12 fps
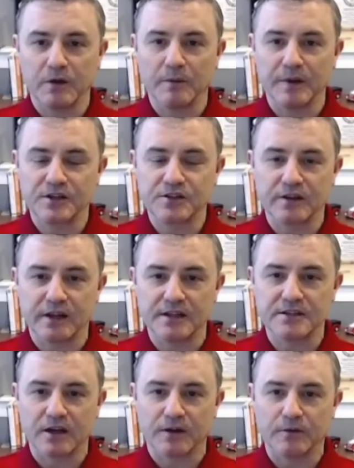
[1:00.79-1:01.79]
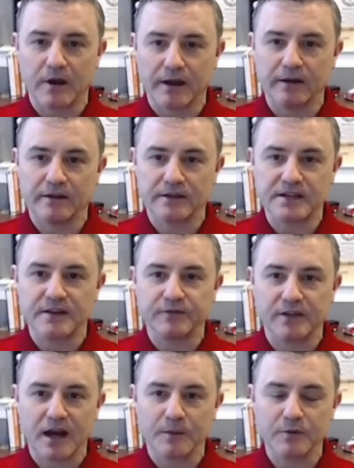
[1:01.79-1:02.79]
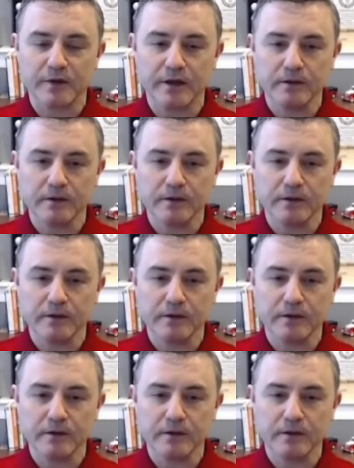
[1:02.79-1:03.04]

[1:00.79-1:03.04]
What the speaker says: sure that it's done right and it's safely operated.